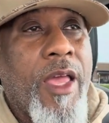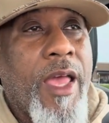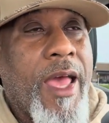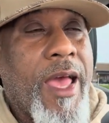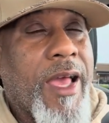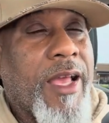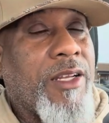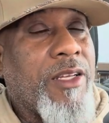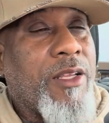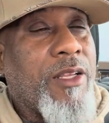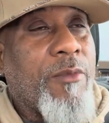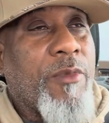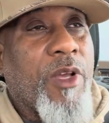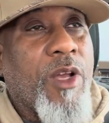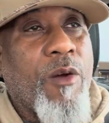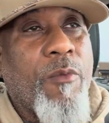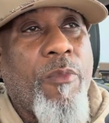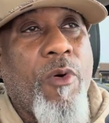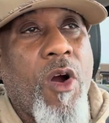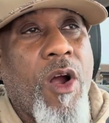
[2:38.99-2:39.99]
Academic
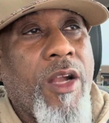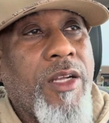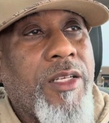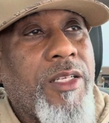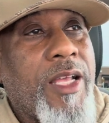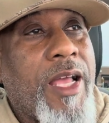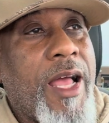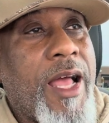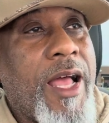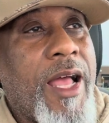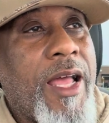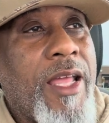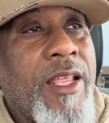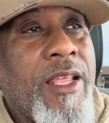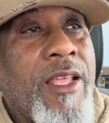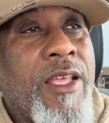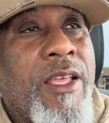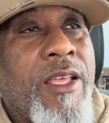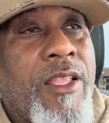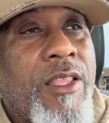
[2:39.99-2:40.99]
Apartheid,
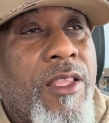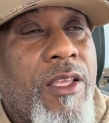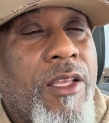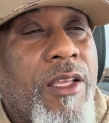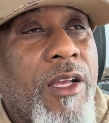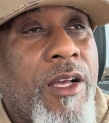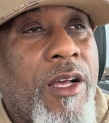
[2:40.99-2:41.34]
The